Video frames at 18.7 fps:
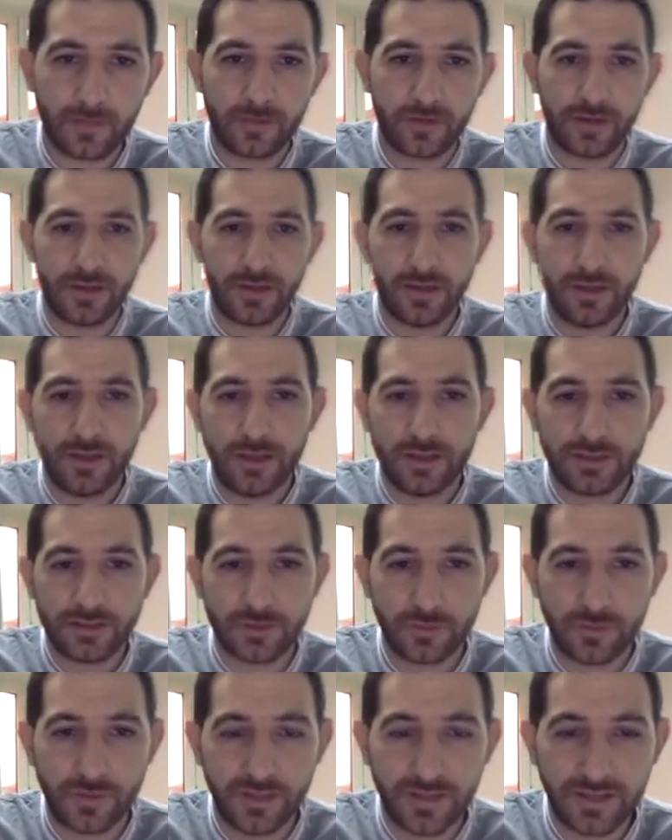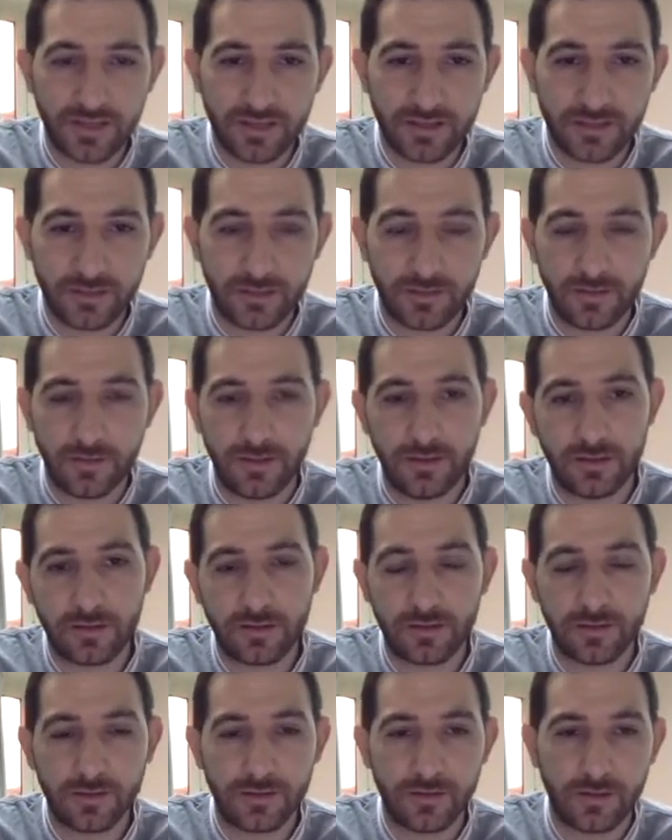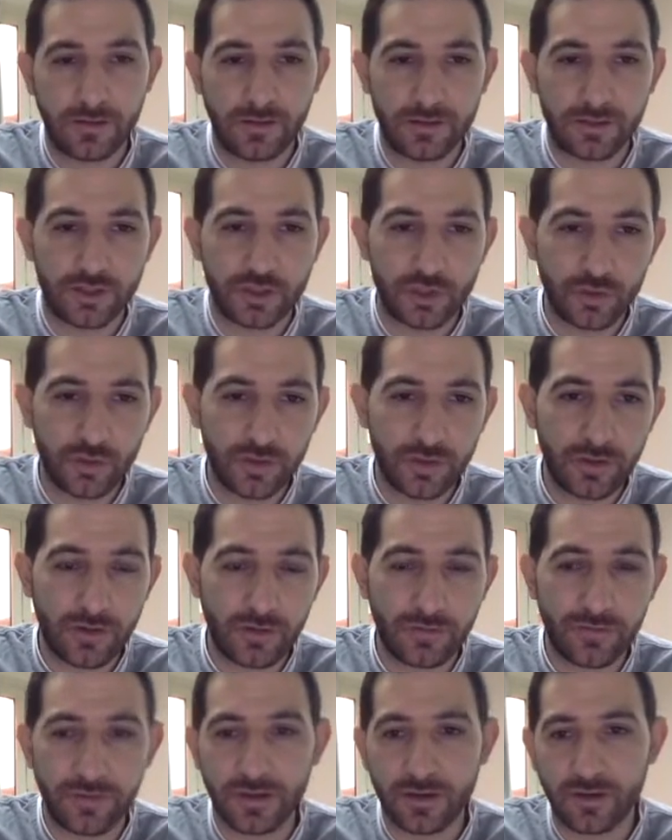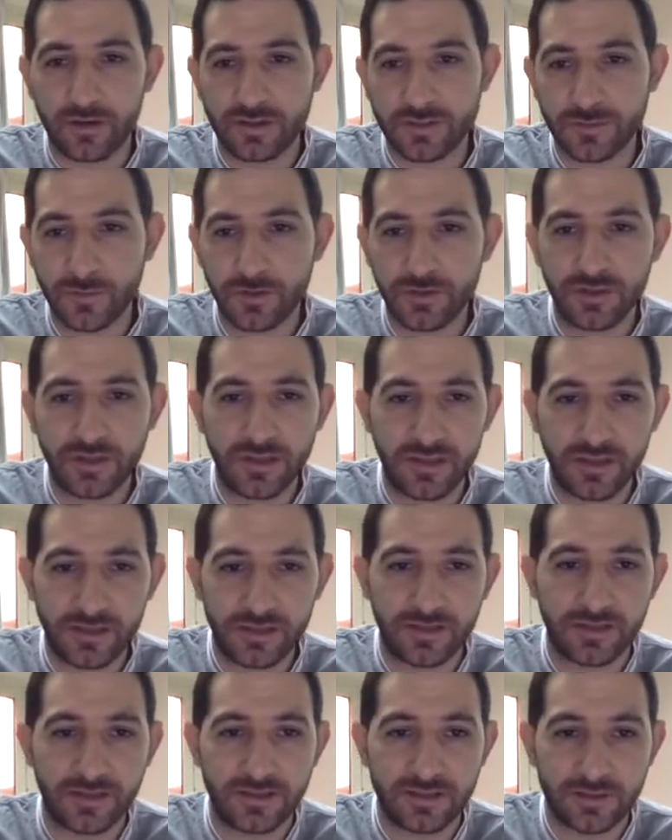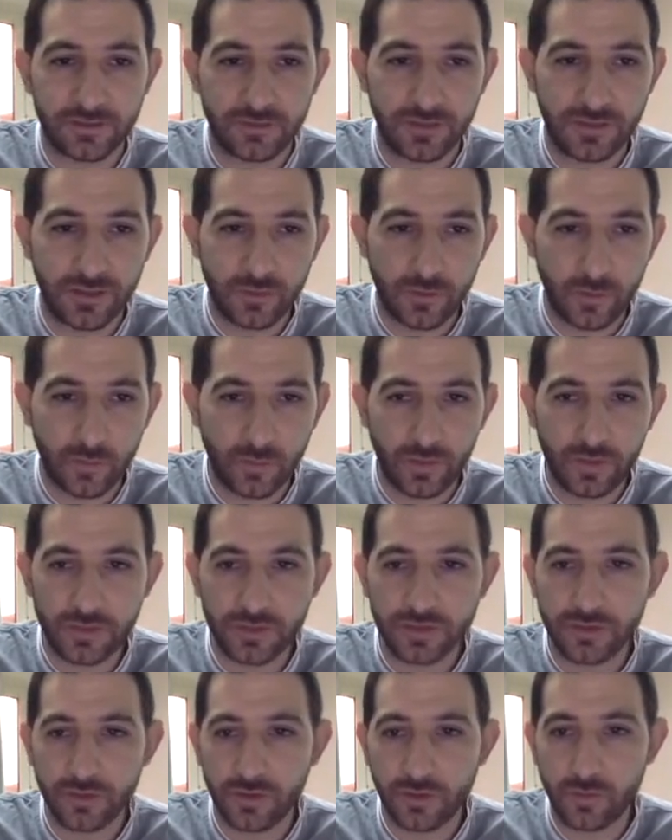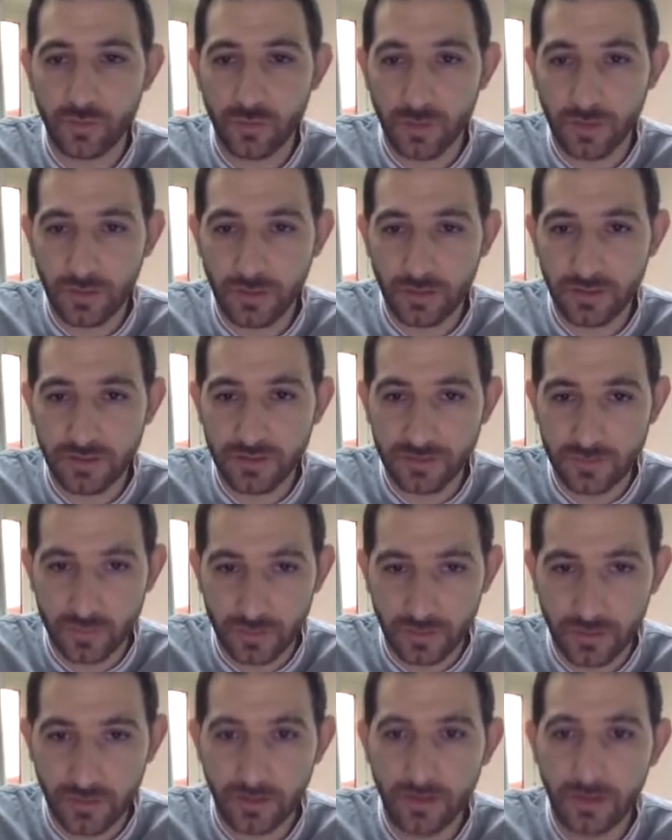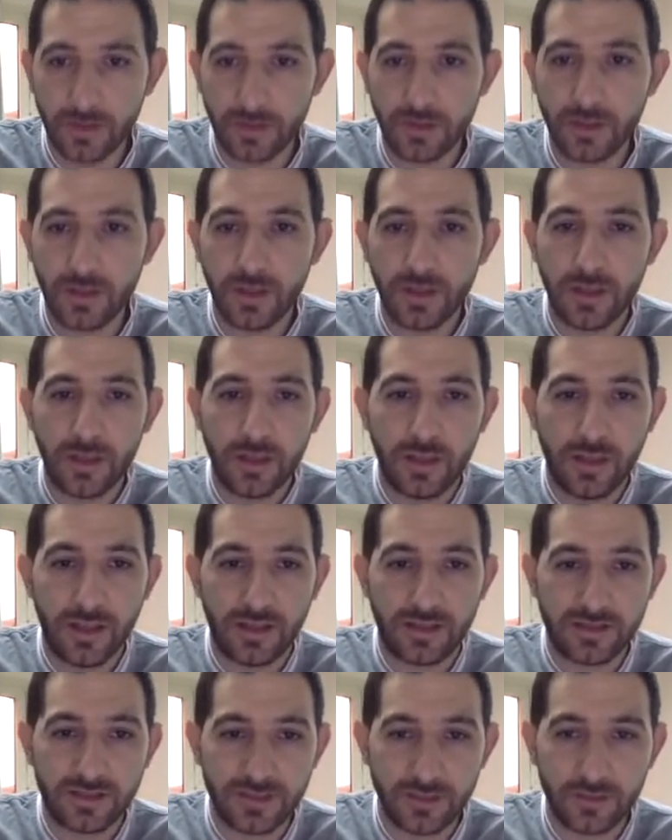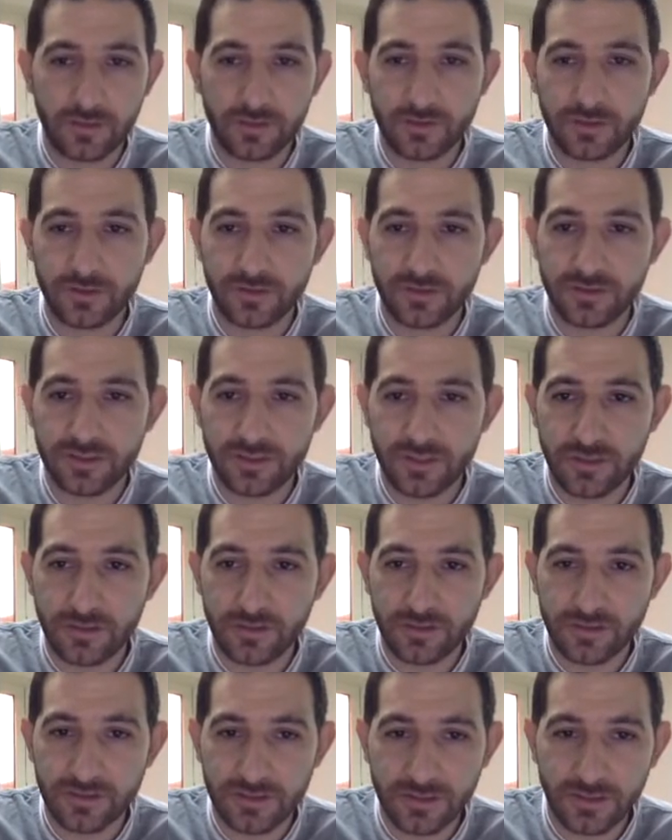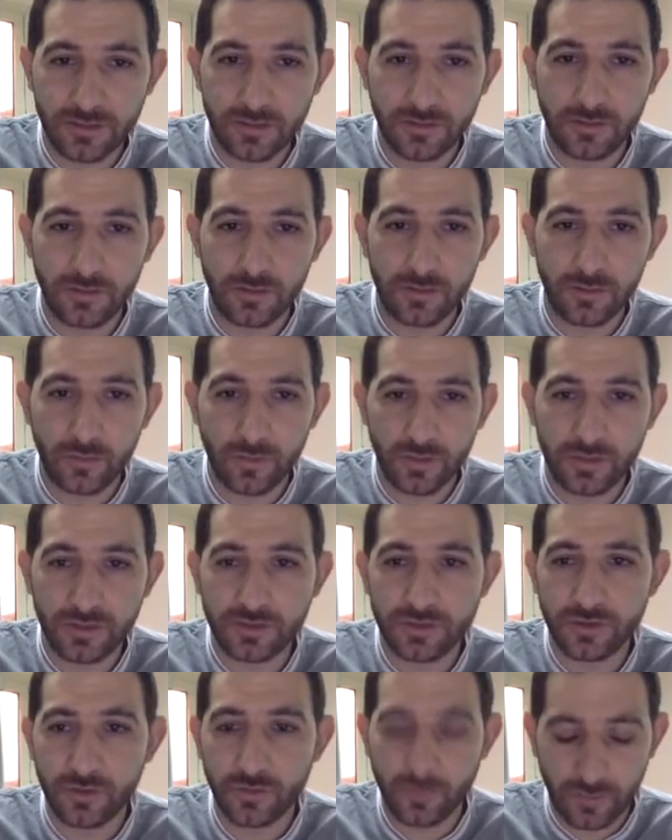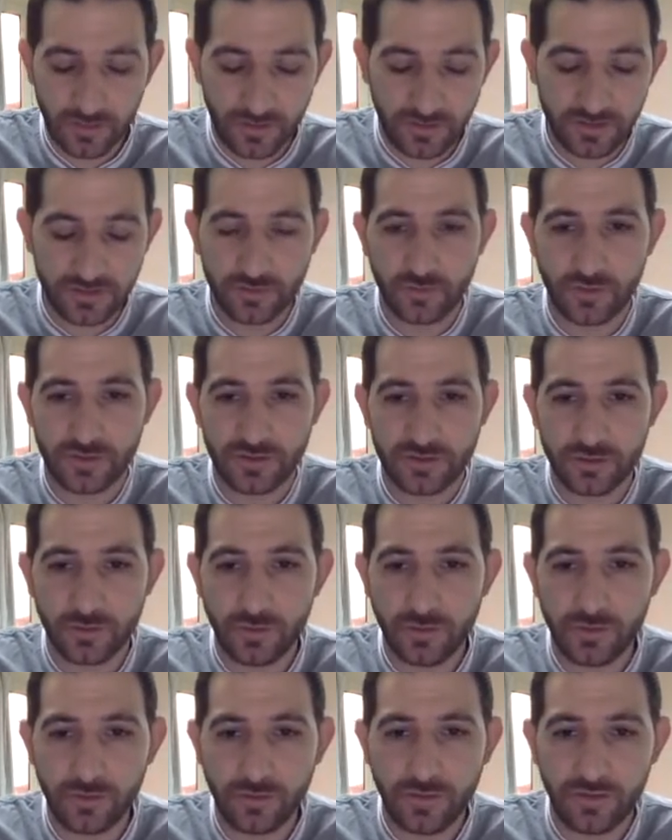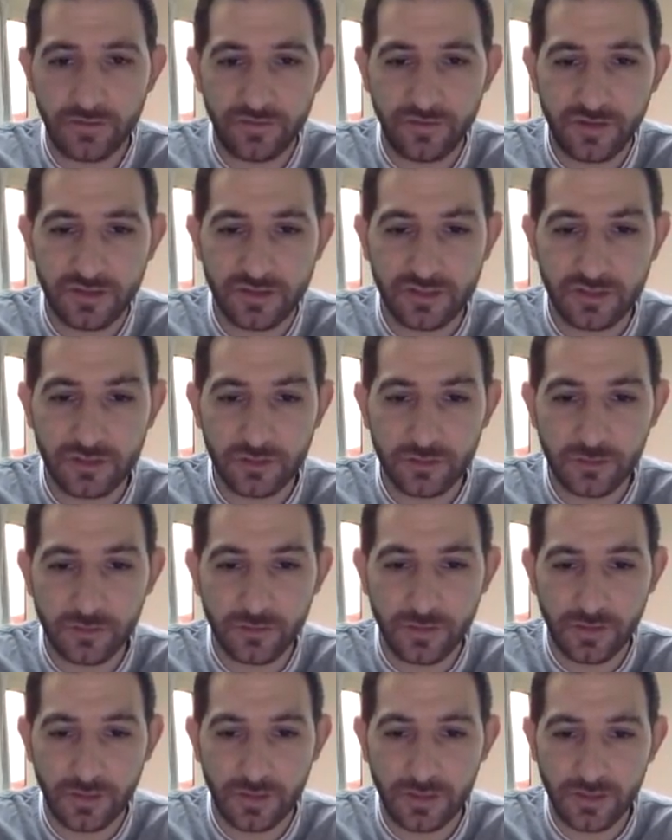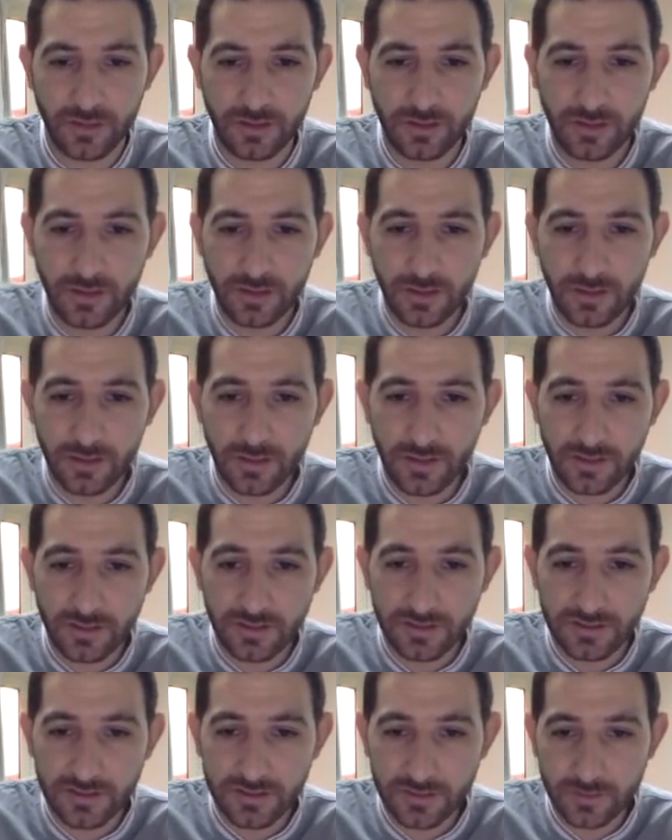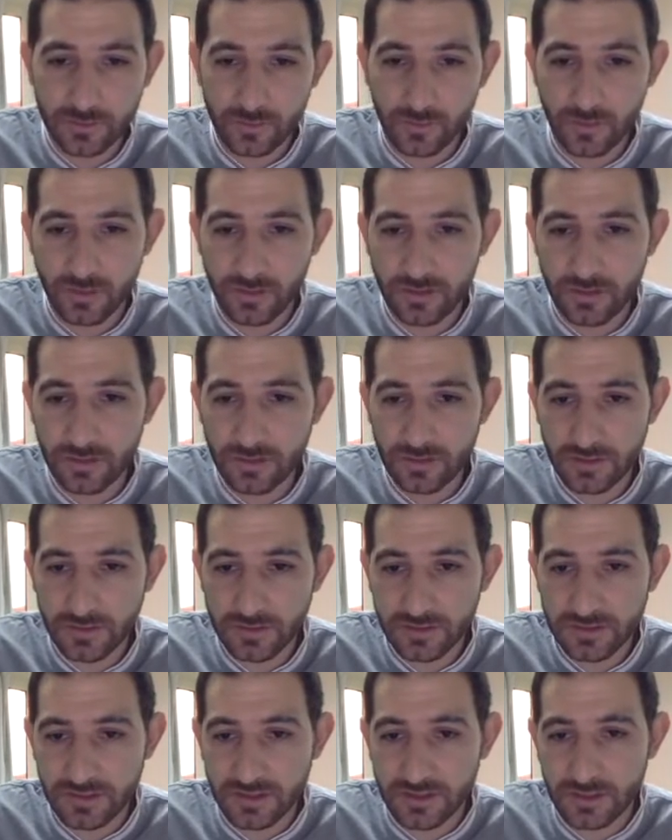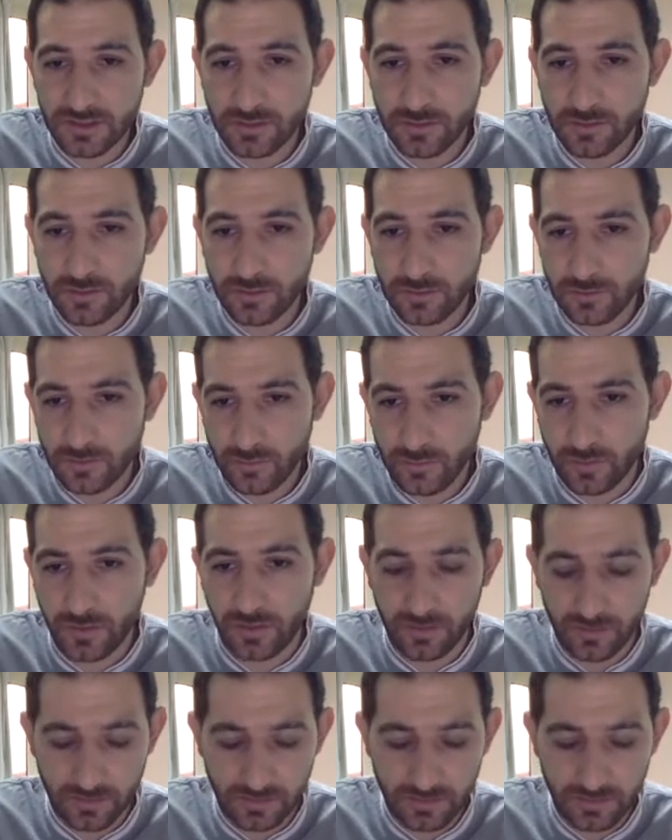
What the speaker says: Okay, so we take the join of the corresponding entries. So here 1 join 1 is 1, and 0 join 0 is 0, 1 join 1 is 1. So we know the first row here is 1, 0, 1.